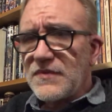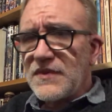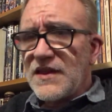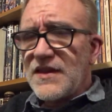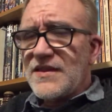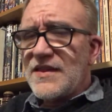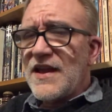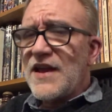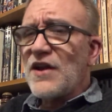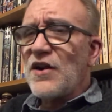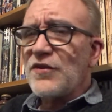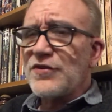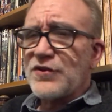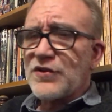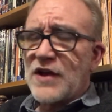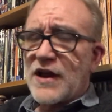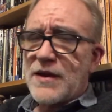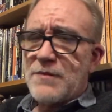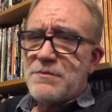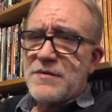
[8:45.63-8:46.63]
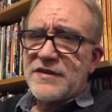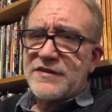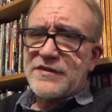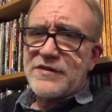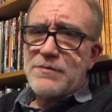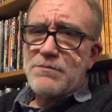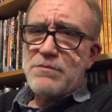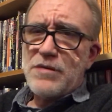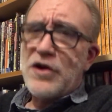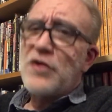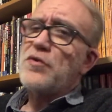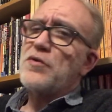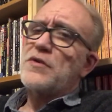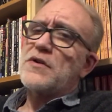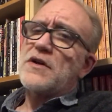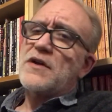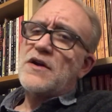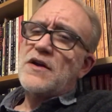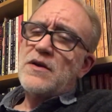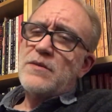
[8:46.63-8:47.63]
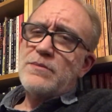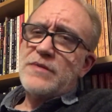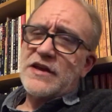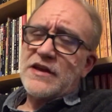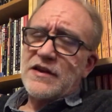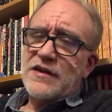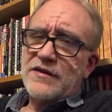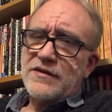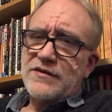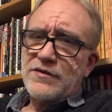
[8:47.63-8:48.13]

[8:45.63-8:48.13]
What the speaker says: they had also kind of missed the boat because